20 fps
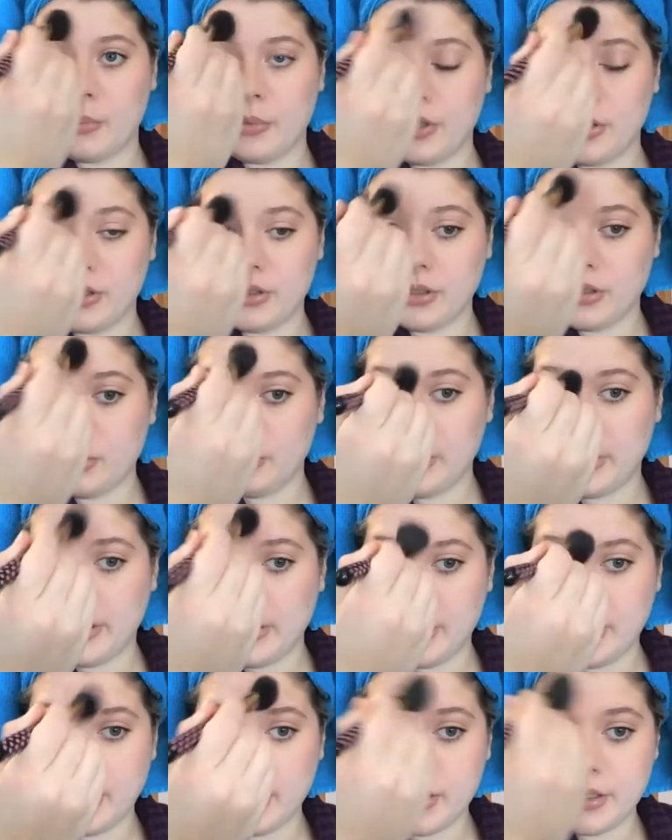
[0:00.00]
Put a little
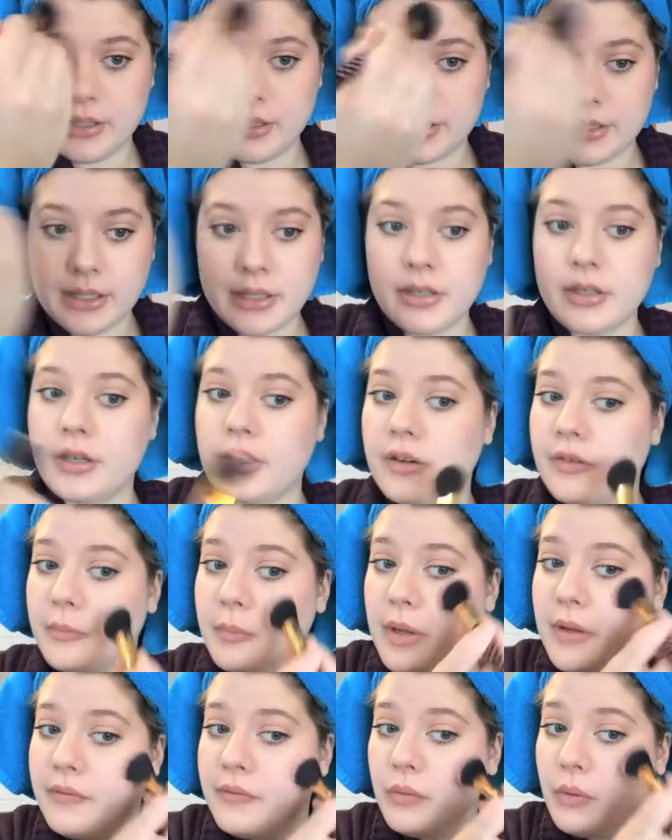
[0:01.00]
bit in the center of
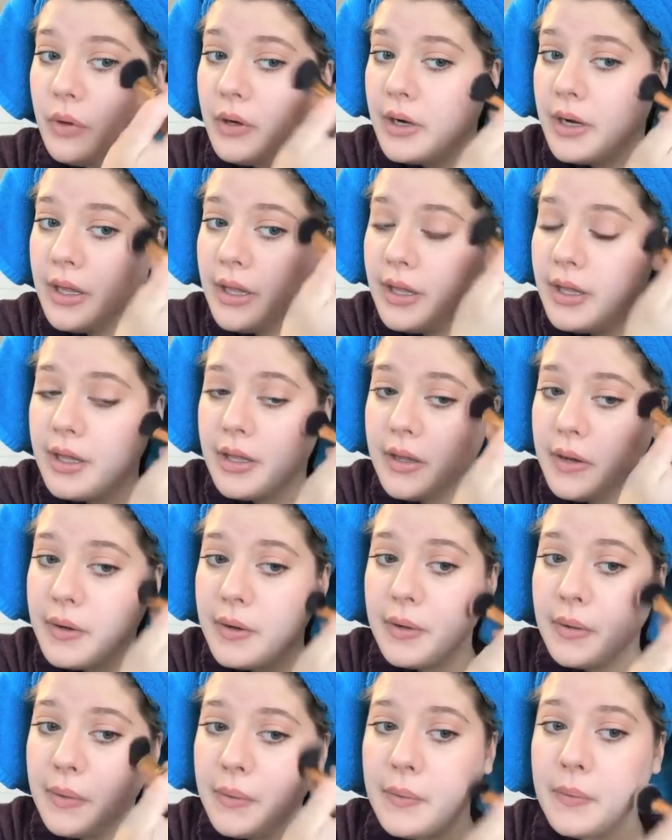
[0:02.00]
my forehead,
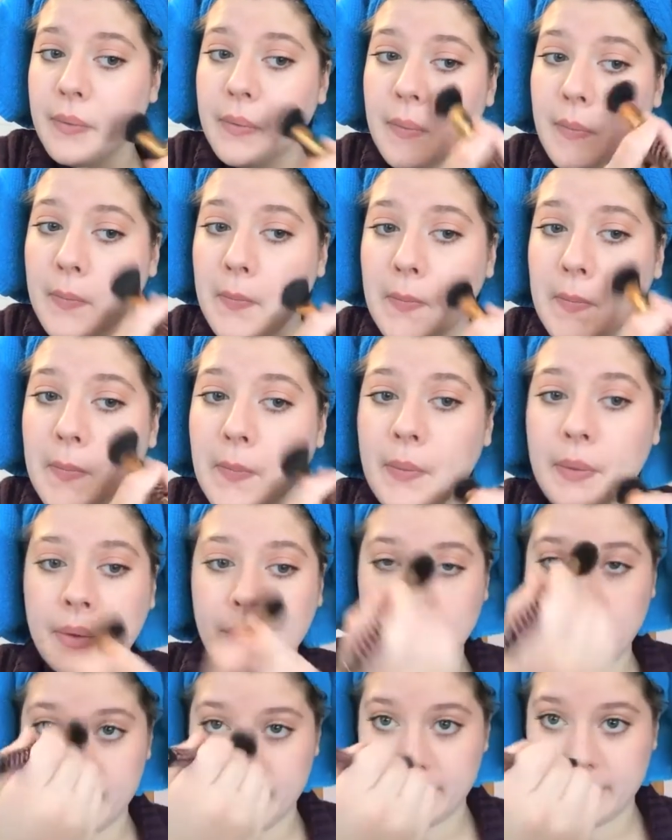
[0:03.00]

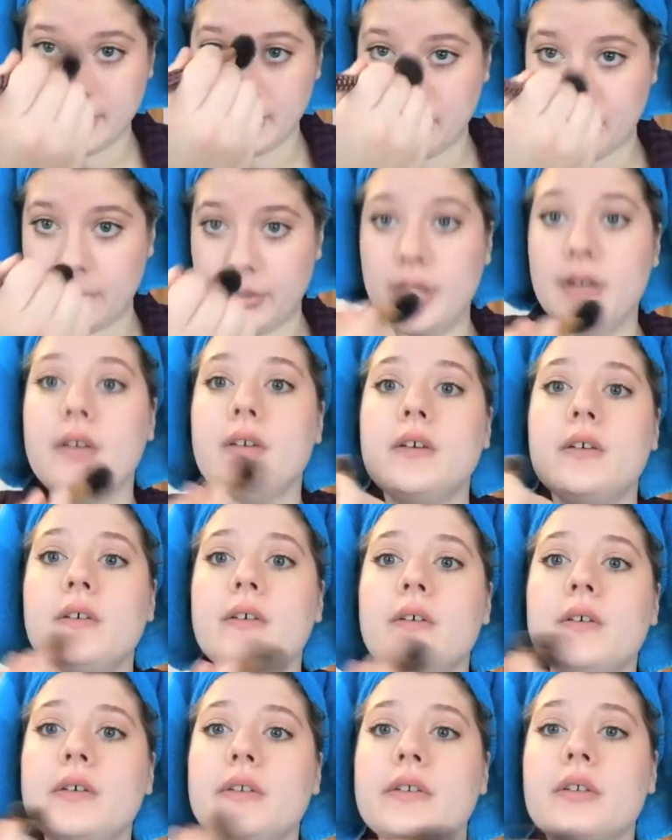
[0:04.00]
down my
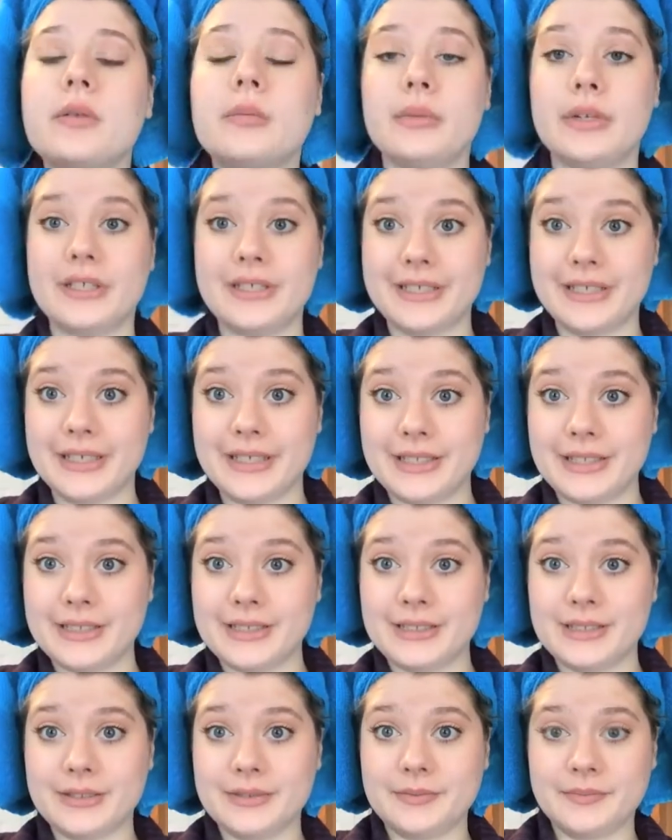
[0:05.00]
nose, on my
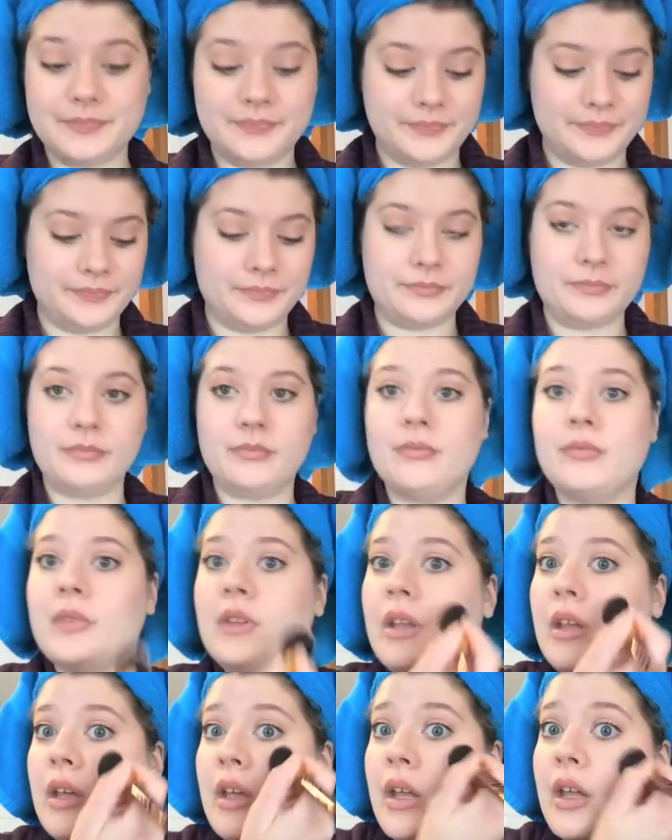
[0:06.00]
chin.
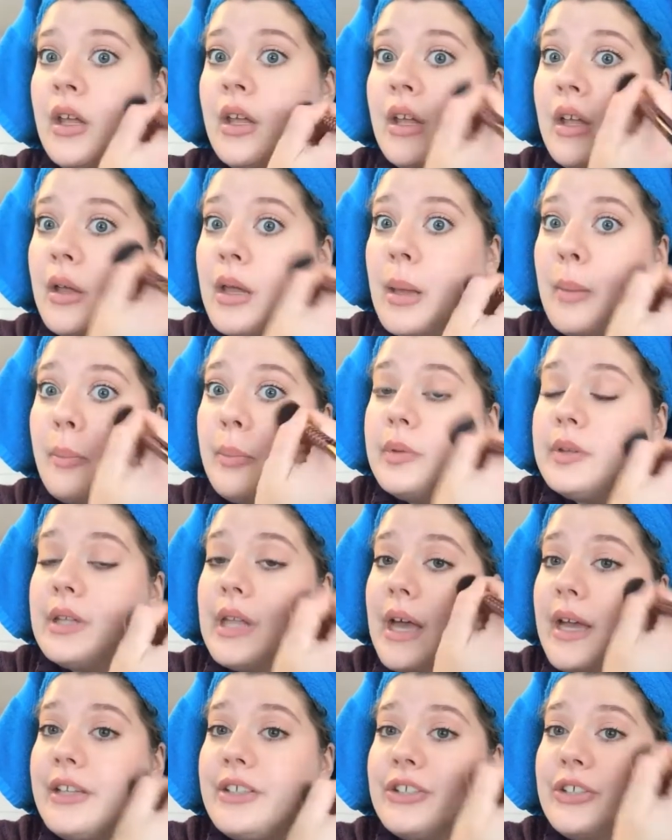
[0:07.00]
And
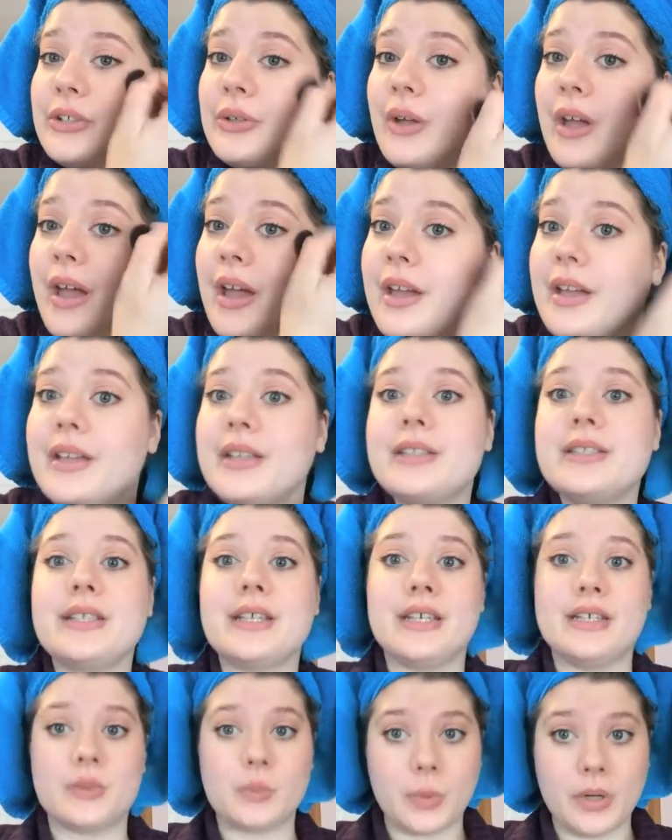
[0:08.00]
blush, you guys,
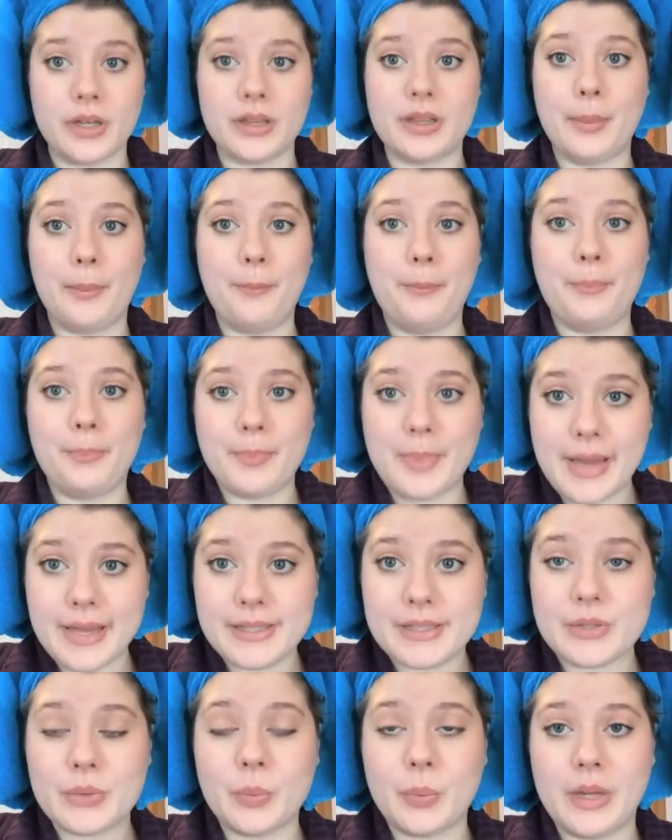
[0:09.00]
is one of the
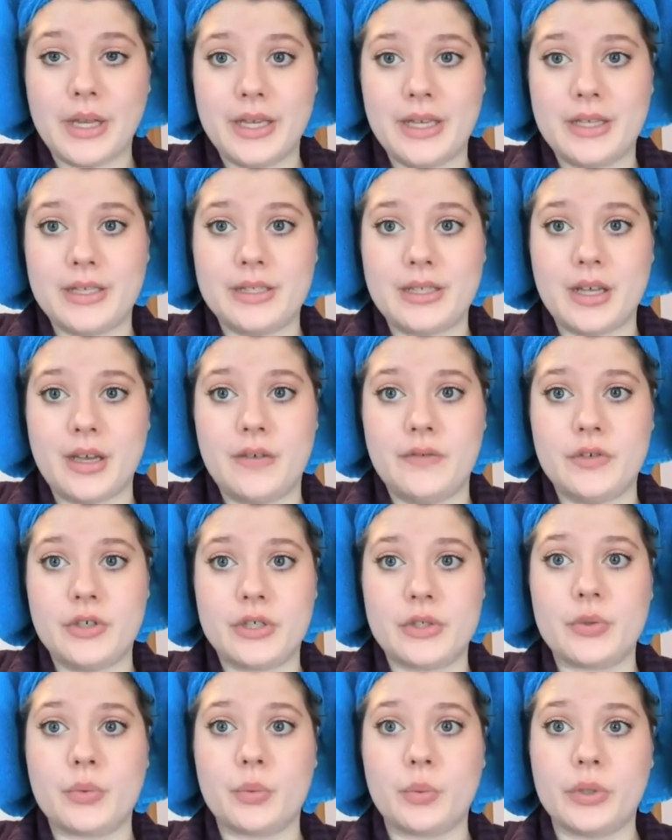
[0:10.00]
best ways of
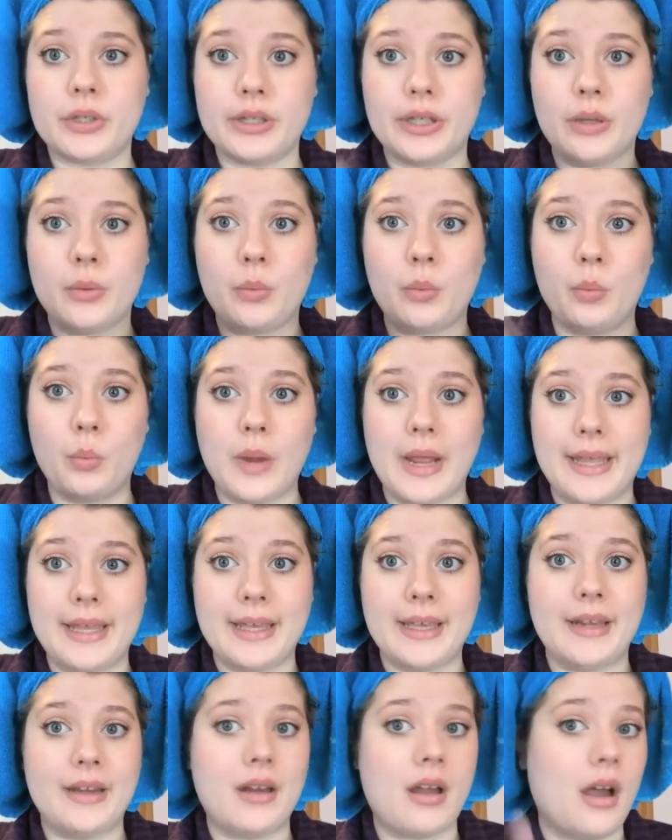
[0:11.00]
just really
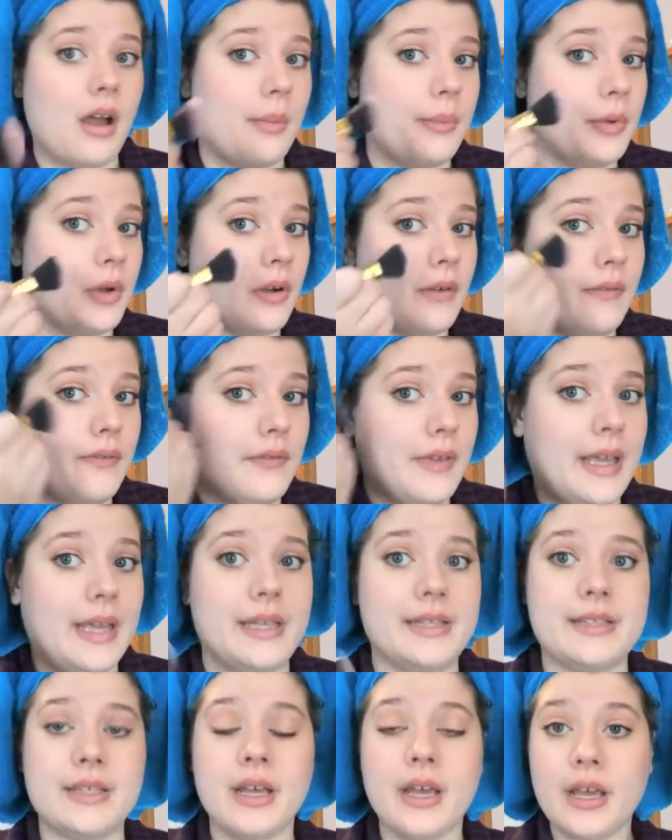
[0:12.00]
waking up your
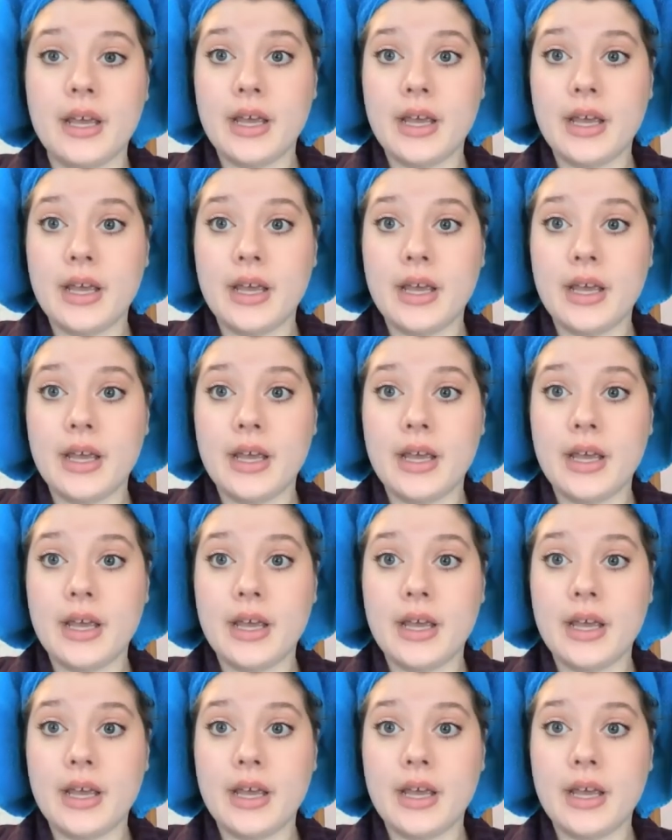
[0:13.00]
face.